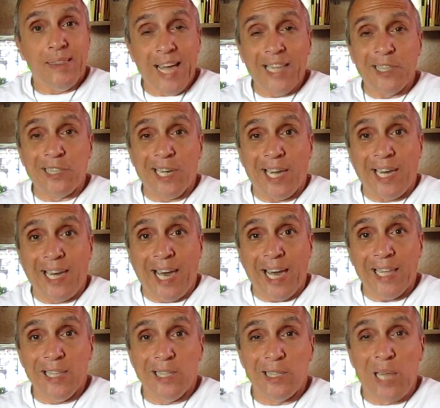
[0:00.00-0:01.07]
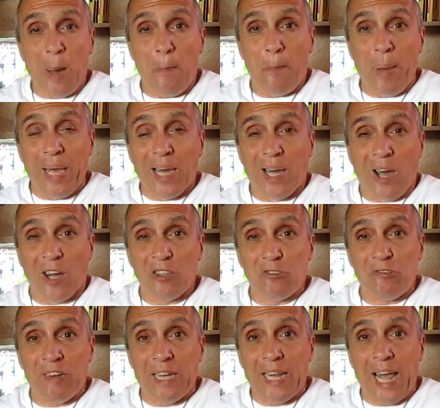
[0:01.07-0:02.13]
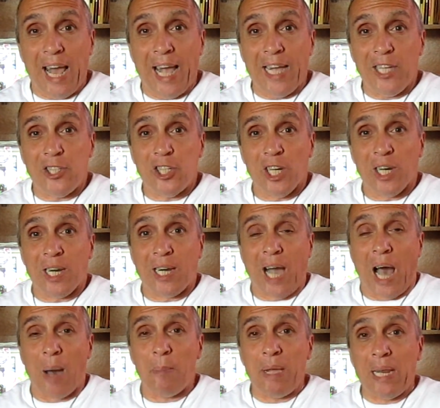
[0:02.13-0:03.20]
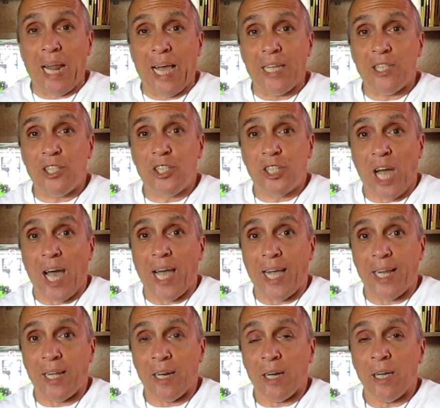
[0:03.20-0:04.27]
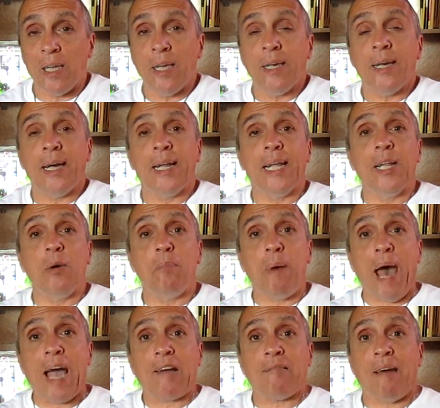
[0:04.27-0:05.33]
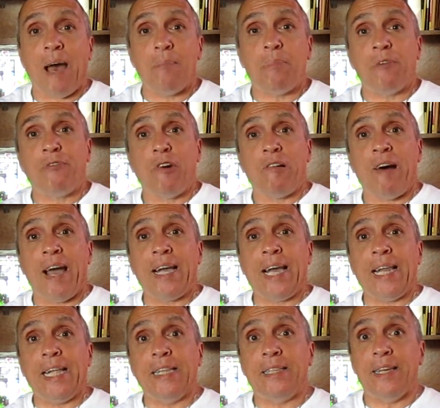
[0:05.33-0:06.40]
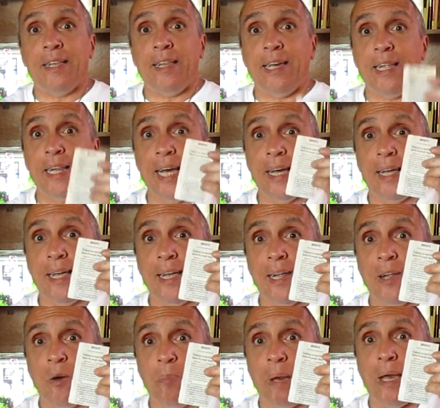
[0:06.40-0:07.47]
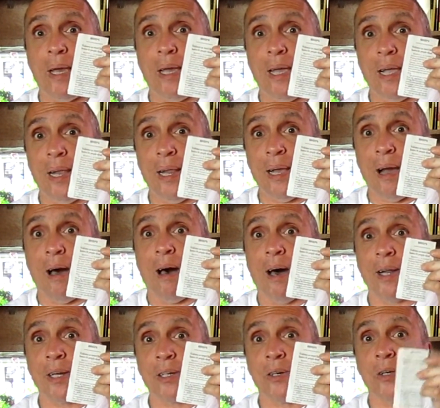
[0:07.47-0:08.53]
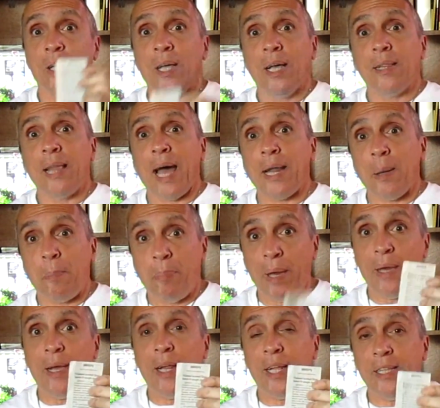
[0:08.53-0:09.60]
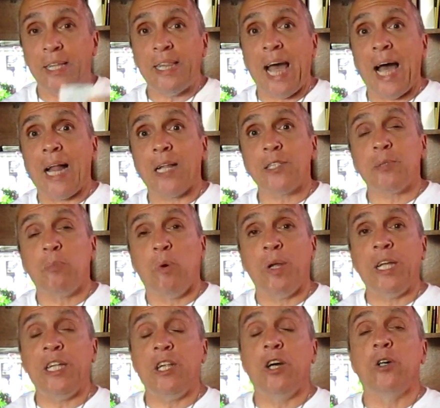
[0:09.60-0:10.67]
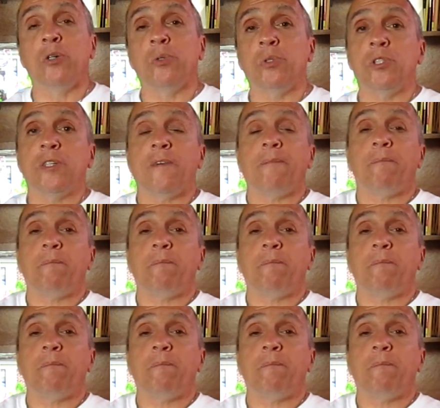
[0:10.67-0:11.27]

That's it kids, the big country in Asia, commie-led China. A little background before I get into the little bitty article that appeared in the Dallas Morning News.